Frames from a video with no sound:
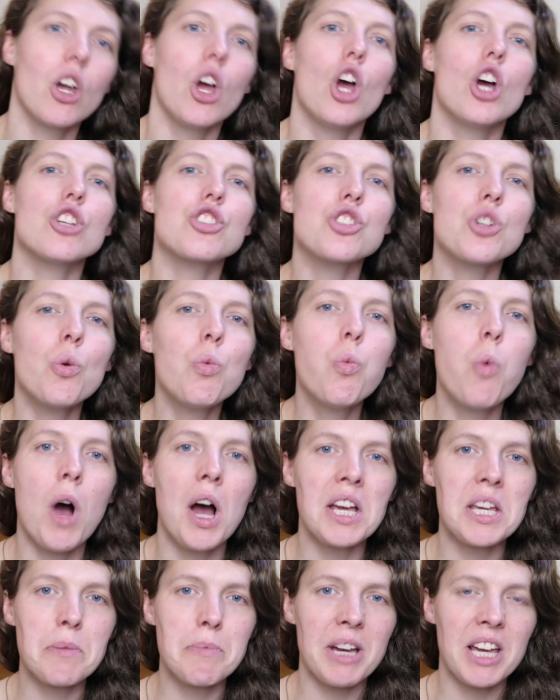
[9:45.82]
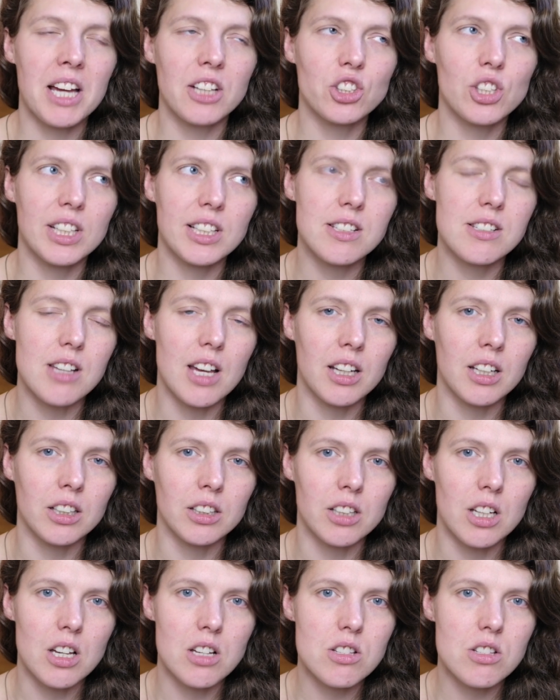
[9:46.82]
So why am I actually
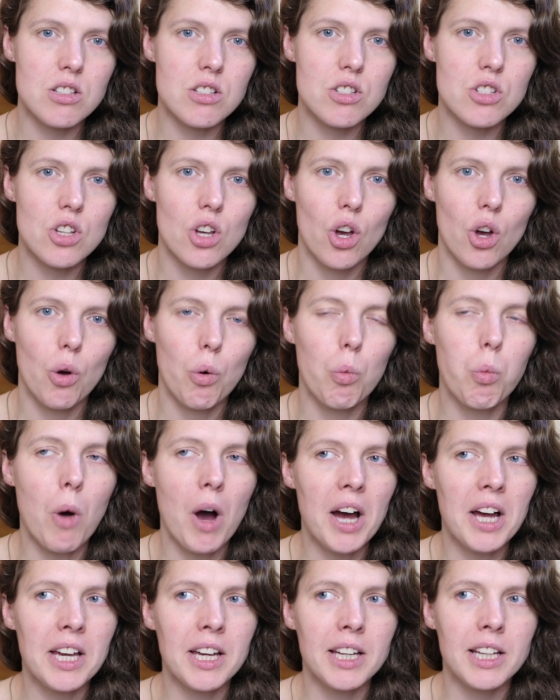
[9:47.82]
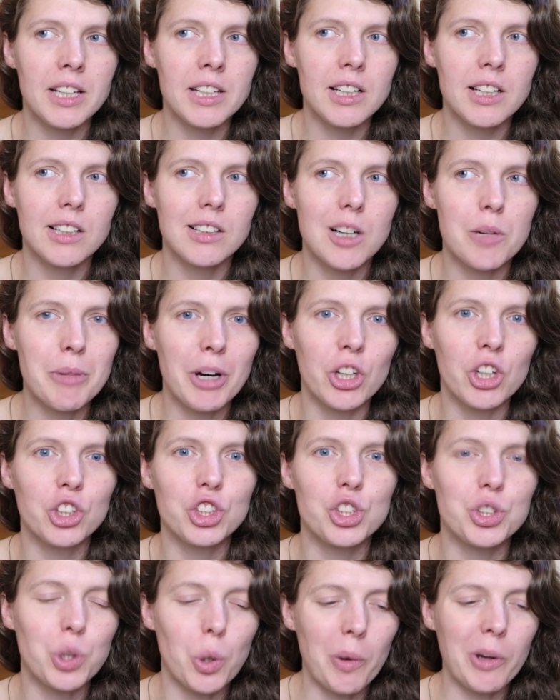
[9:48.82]
saying this? Why am I not
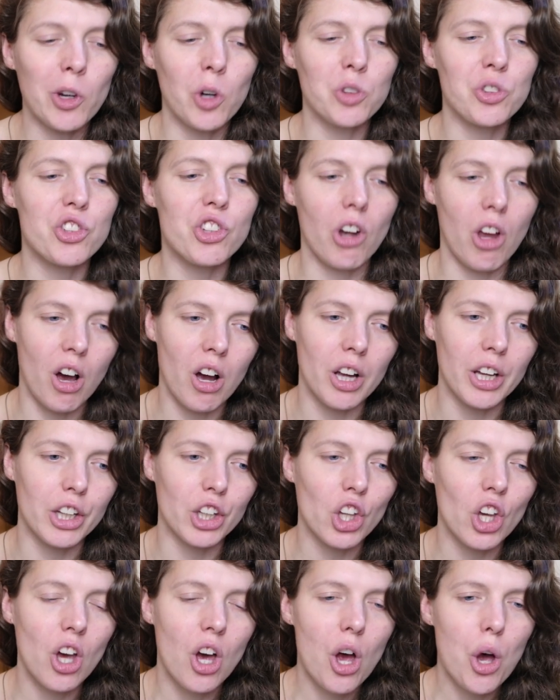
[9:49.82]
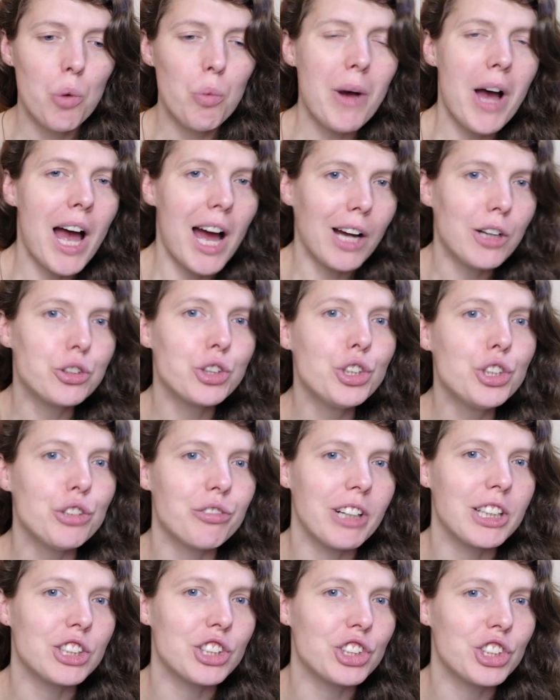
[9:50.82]
just going on to like, well, how do you
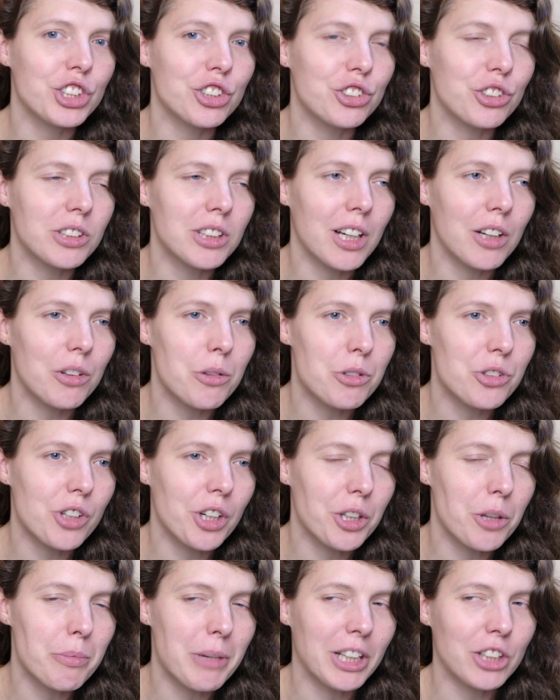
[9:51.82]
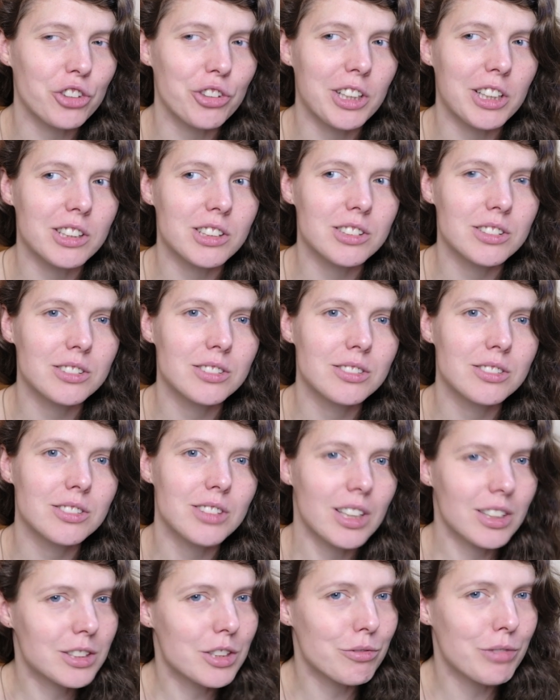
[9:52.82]
raise your children out of the side of the matrix?
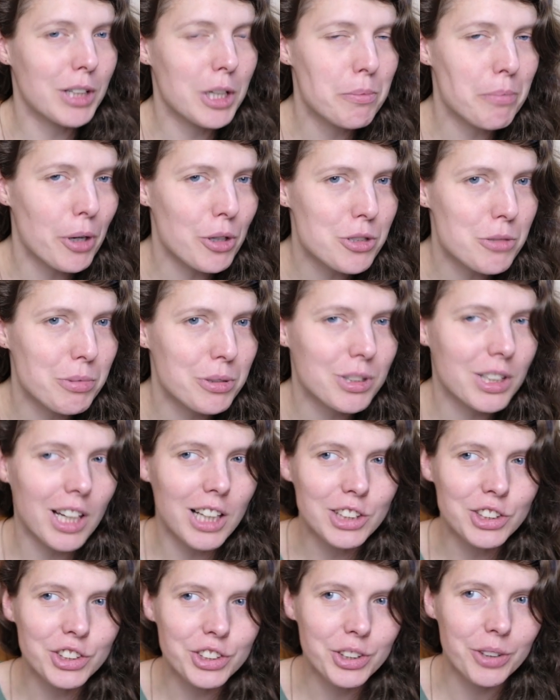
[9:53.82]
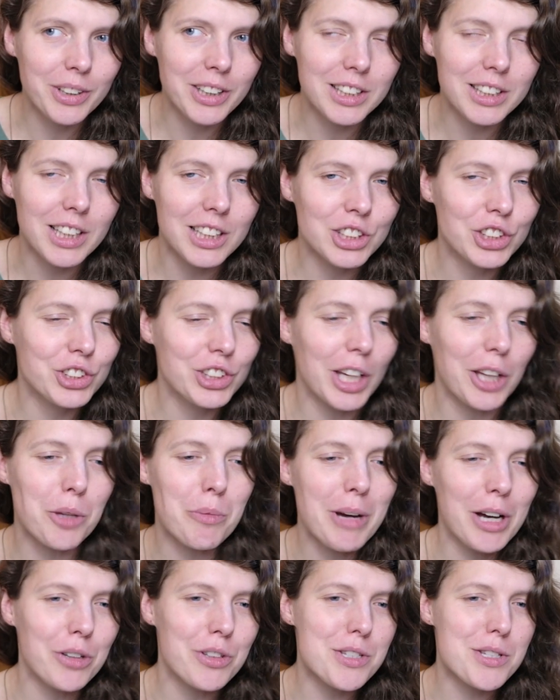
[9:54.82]
Is it really possible? Can you do it? Can you get
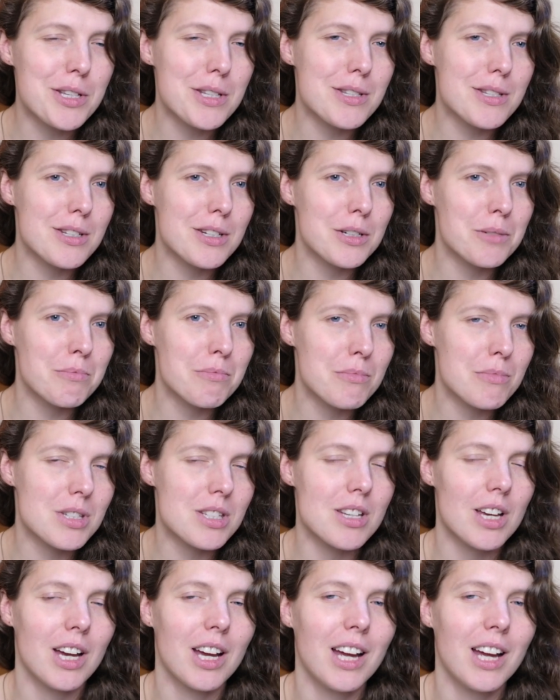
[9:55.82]
them out of the systems?